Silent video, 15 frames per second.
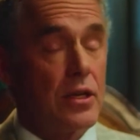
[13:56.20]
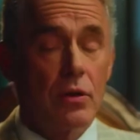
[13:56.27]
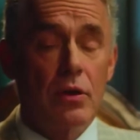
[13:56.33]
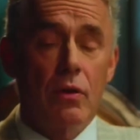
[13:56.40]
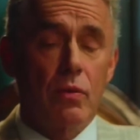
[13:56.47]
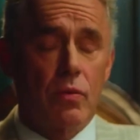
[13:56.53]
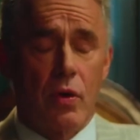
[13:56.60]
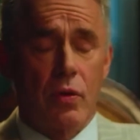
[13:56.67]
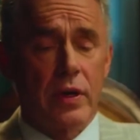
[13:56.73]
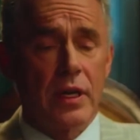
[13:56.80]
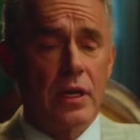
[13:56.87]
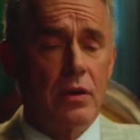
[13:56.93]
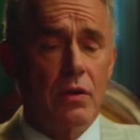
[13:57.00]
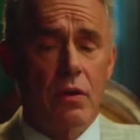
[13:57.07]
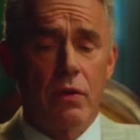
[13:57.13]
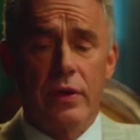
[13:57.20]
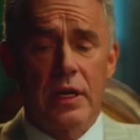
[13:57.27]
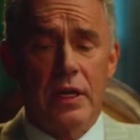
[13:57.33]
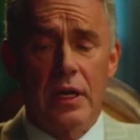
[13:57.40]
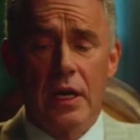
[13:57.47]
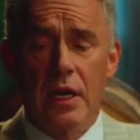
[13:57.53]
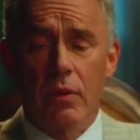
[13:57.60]
And Rogan,
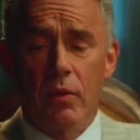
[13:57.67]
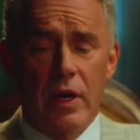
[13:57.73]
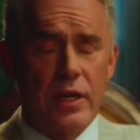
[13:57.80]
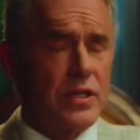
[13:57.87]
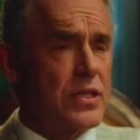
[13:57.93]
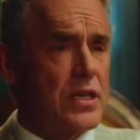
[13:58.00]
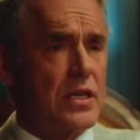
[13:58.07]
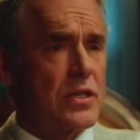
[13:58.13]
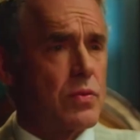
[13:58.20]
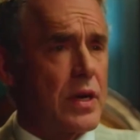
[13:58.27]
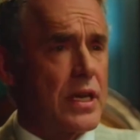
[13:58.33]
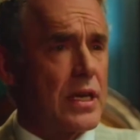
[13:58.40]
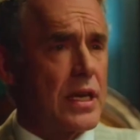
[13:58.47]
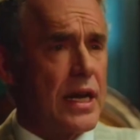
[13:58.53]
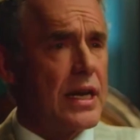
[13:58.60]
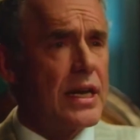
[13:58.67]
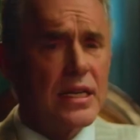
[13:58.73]
that what you see is what you get.